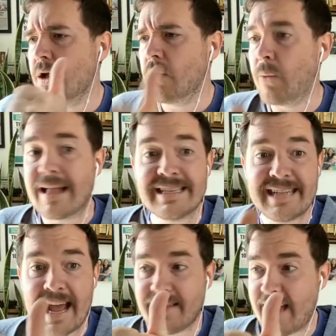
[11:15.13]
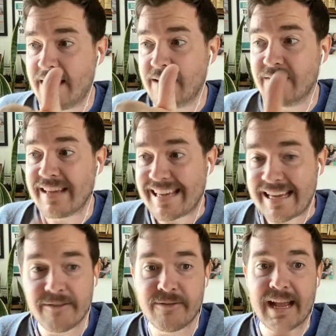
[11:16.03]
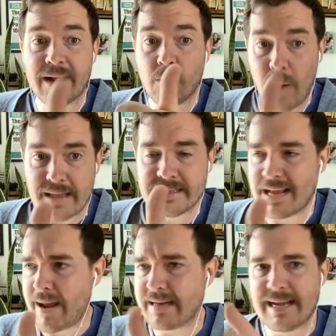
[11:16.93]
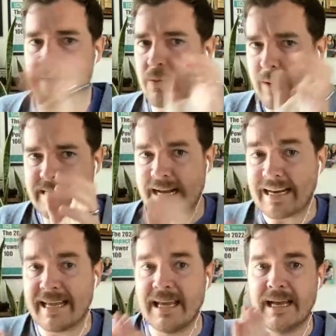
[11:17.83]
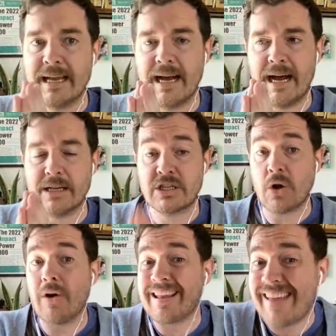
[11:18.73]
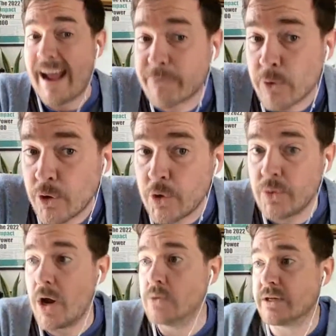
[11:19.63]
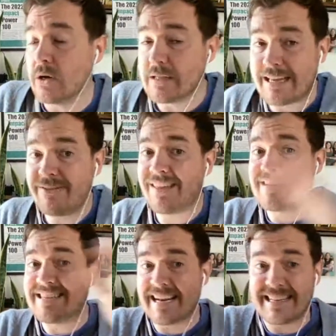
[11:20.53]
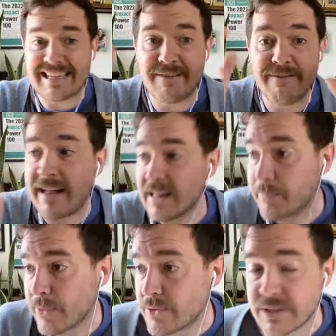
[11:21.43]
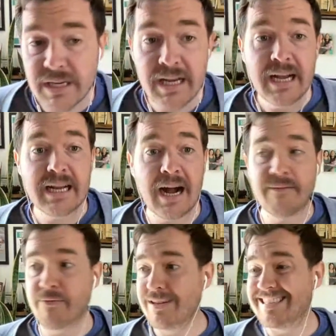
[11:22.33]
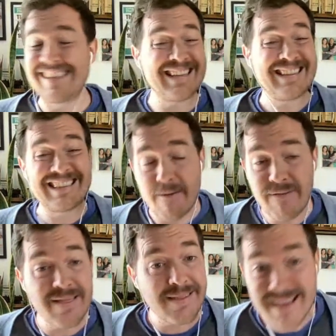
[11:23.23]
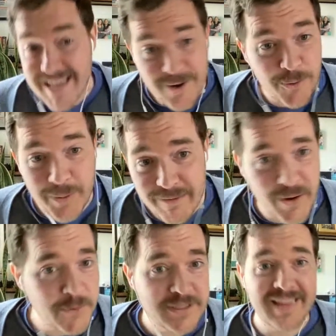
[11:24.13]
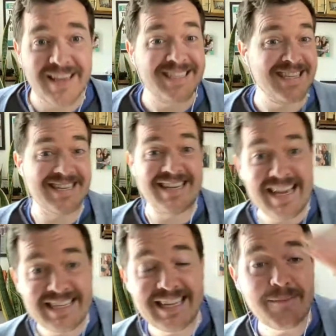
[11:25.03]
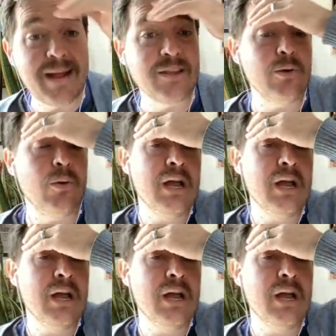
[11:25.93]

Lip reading: Wednesday, then in the evening, Wednesday, May 10th, we had Technically starting in the afternoon, hosting all evening, the Technically Developers Conference. This is the 11th year we've hosted this, the tasting menu,